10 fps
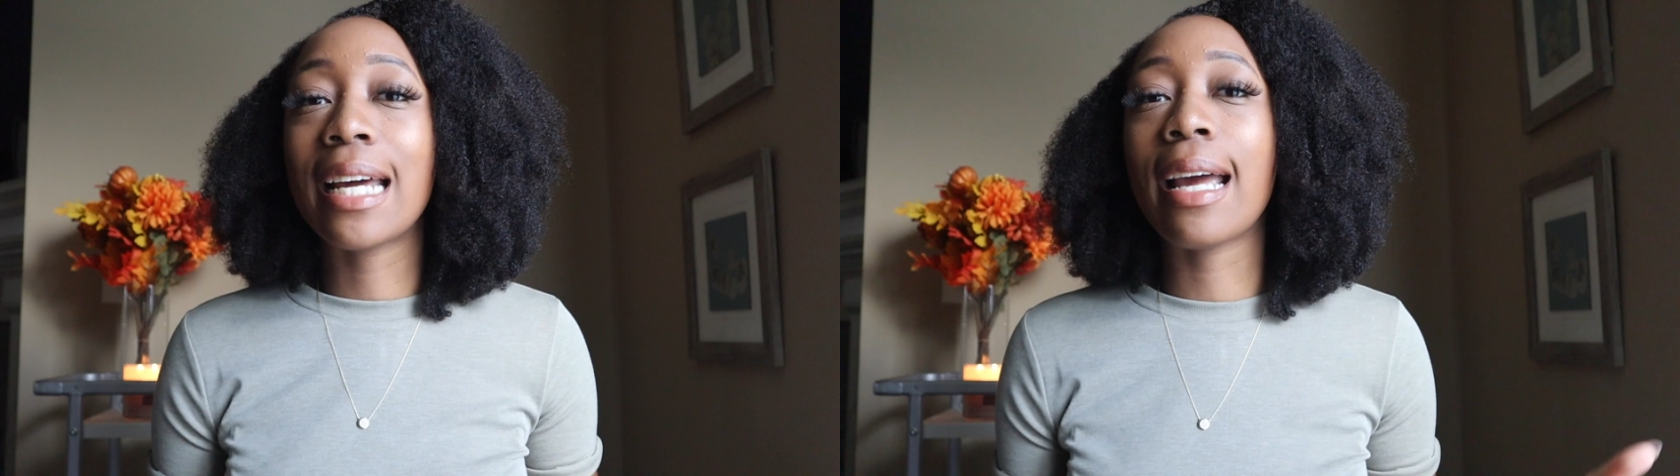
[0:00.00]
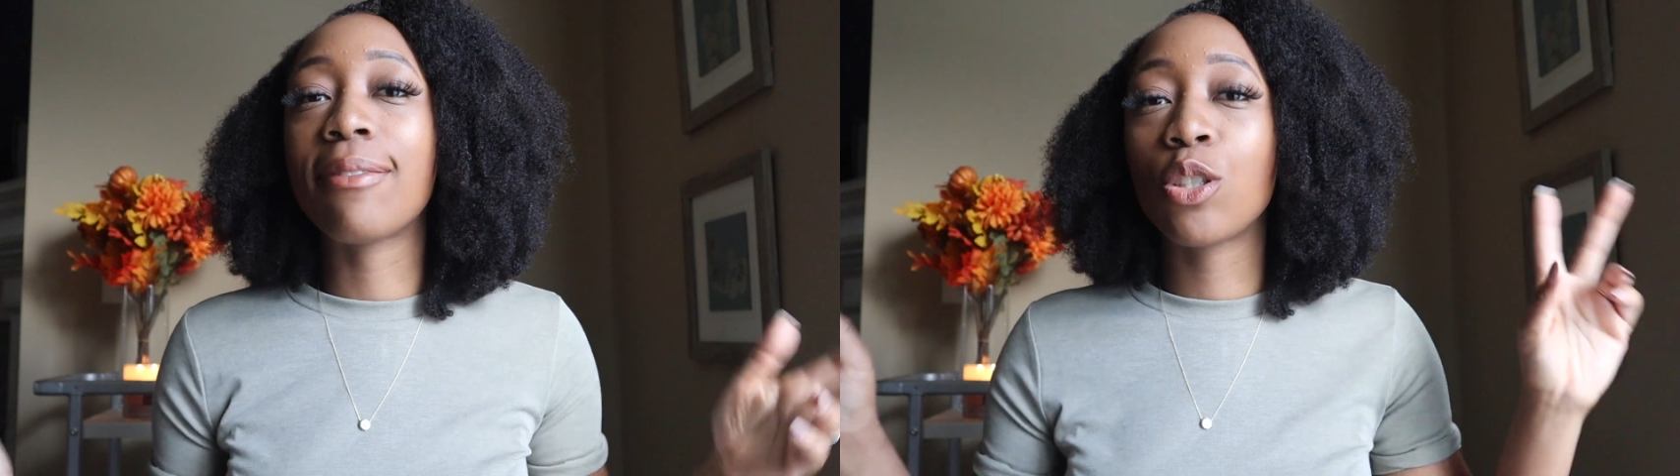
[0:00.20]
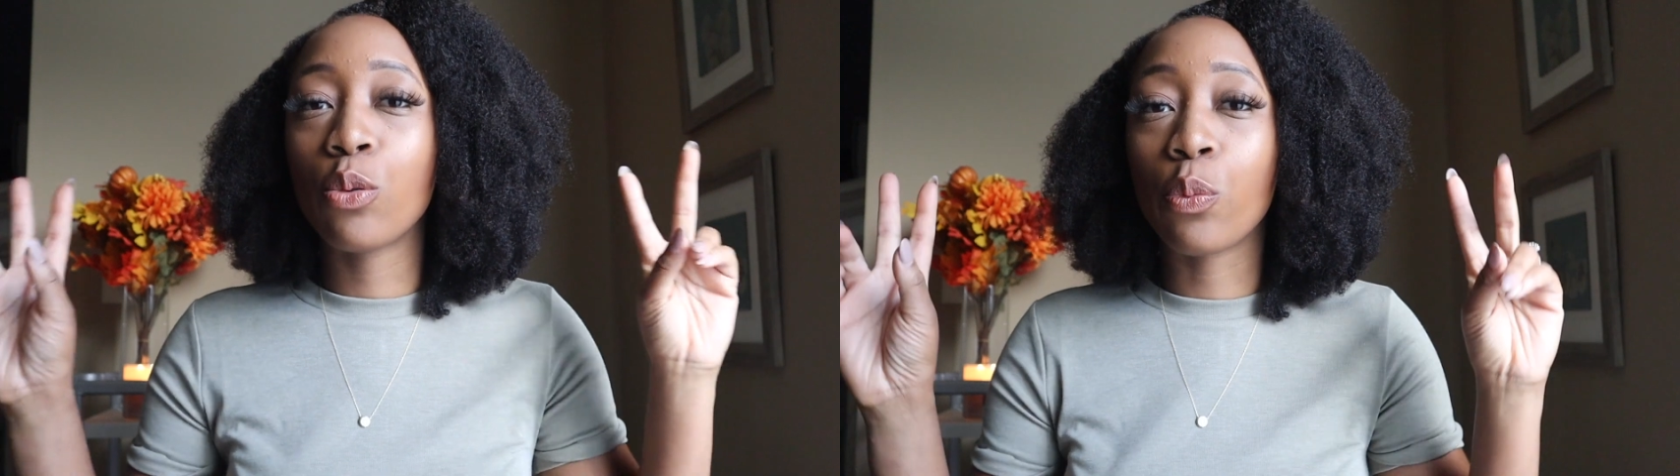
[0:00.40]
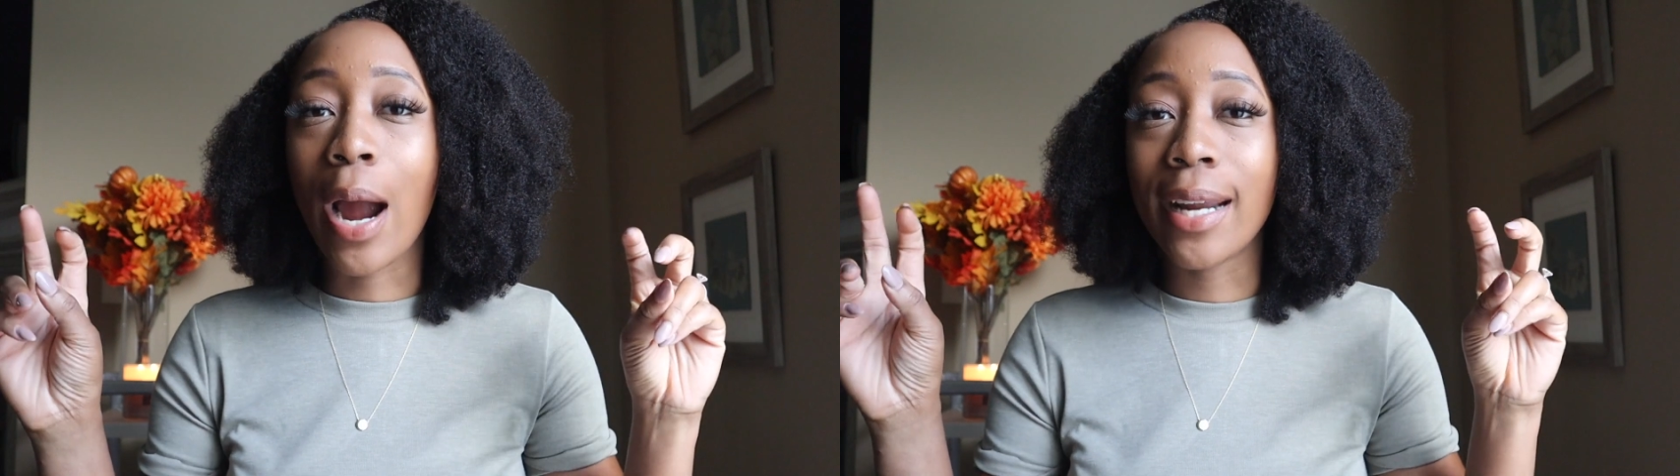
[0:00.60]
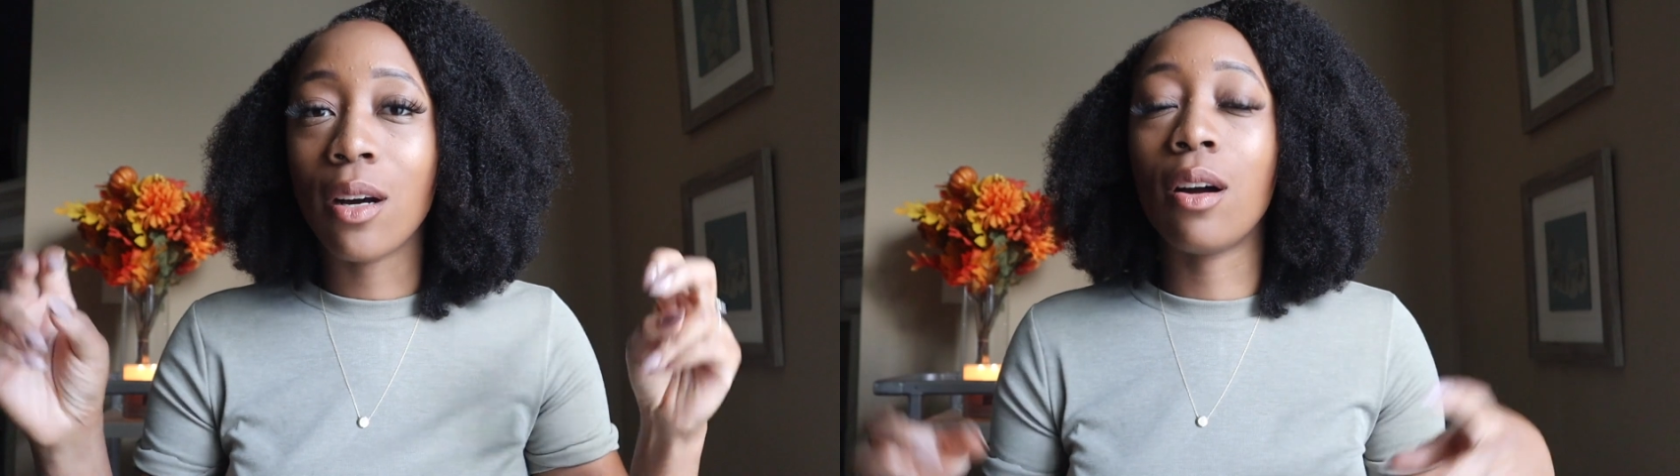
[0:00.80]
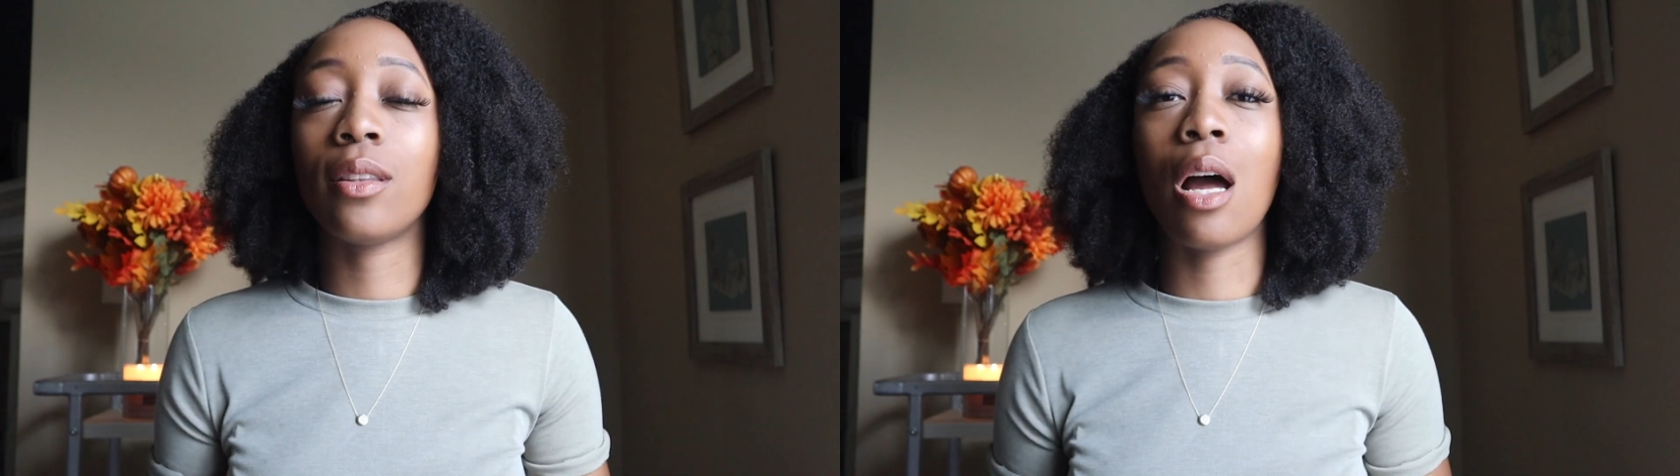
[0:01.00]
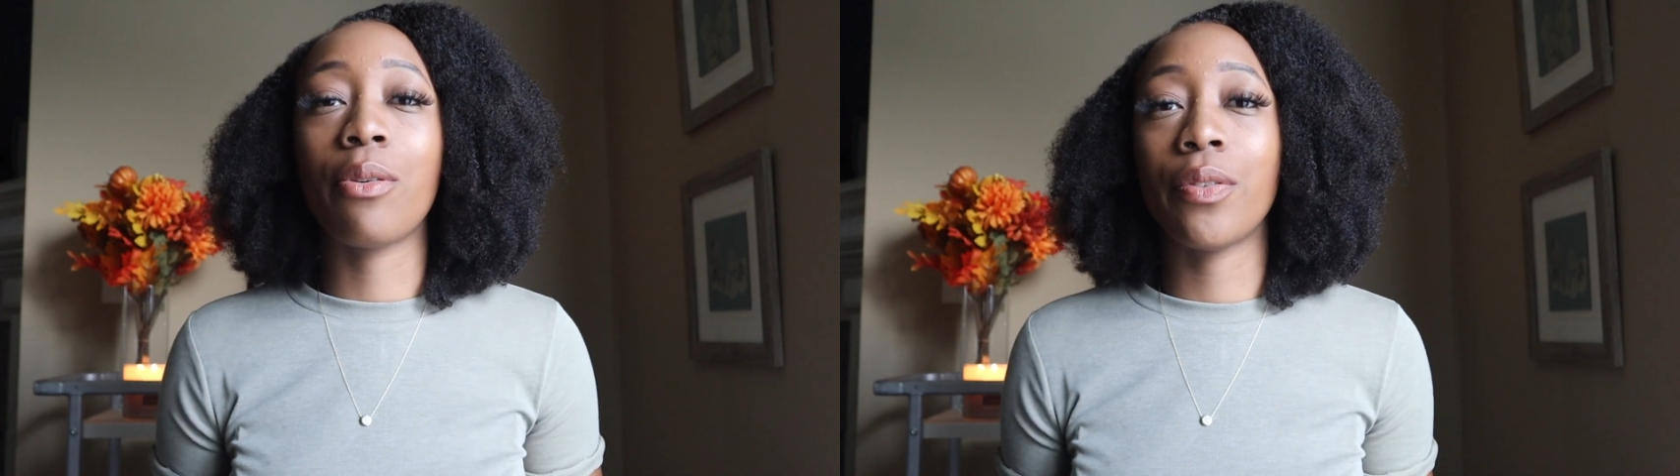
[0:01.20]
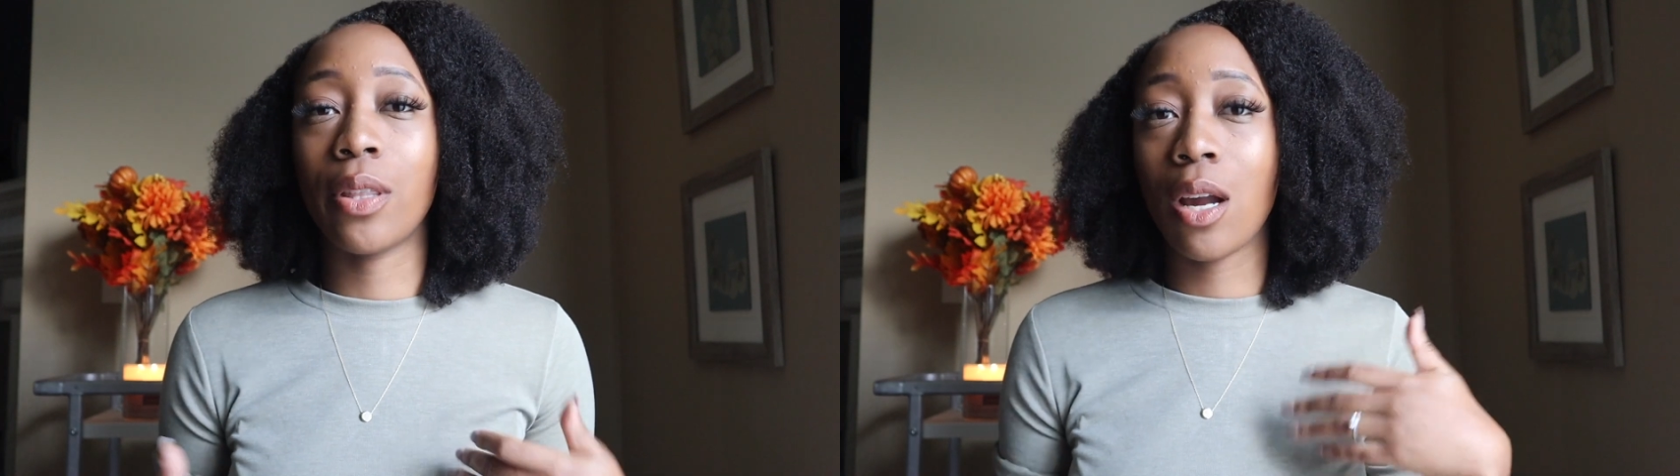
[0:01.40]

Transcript: not have to write on law review.